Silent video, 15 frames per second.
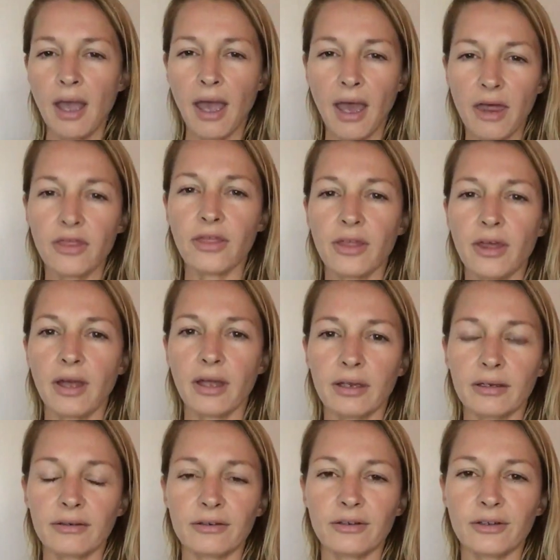And
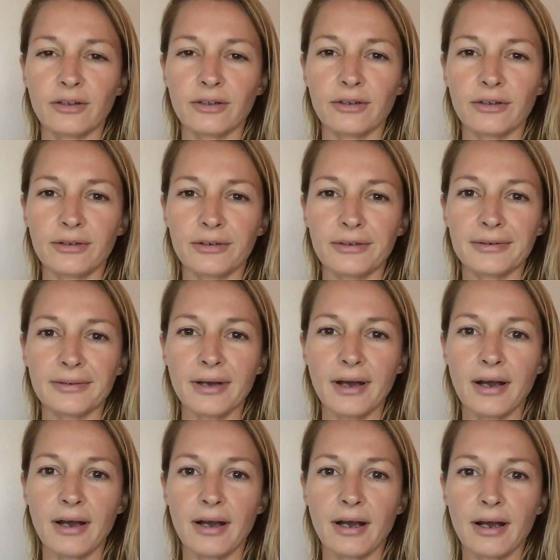then
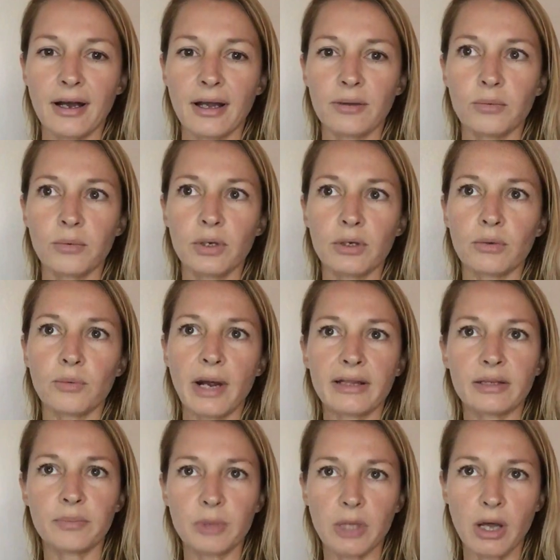I will
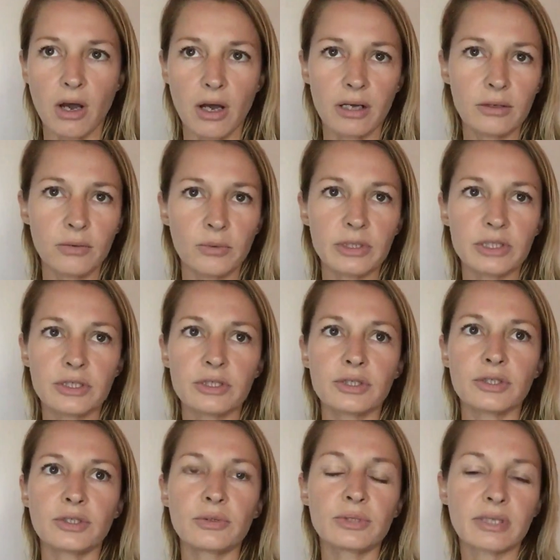write the blog, which
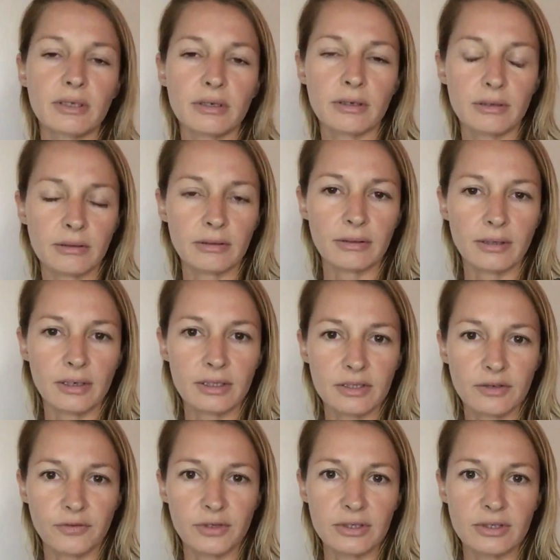is using a
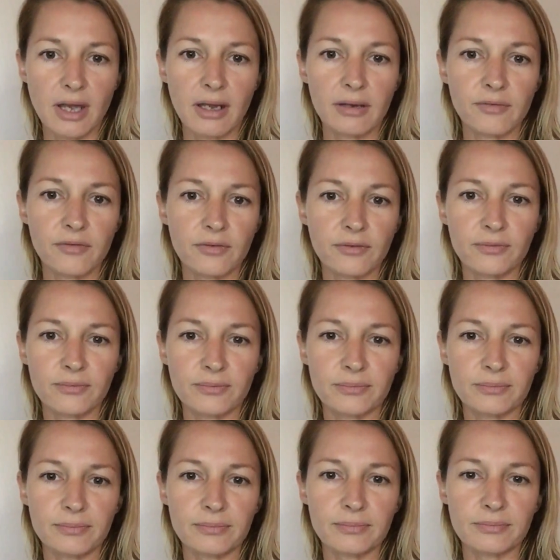different side of
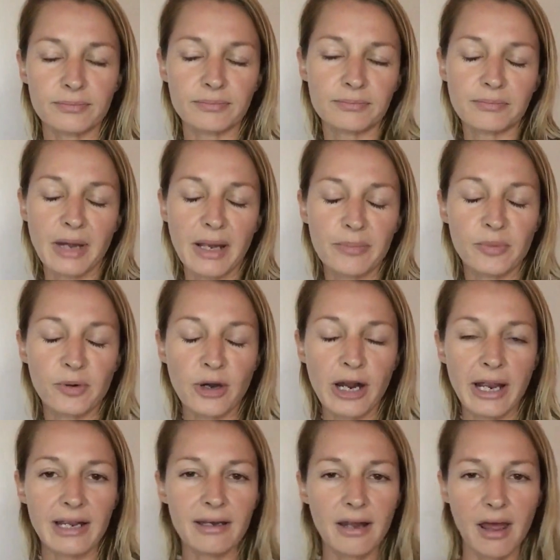my
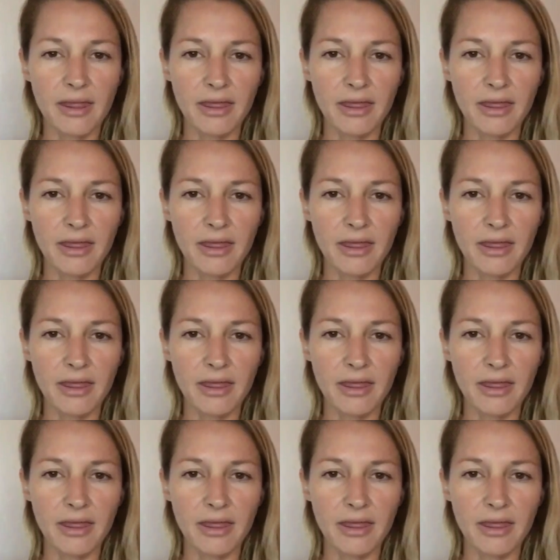brain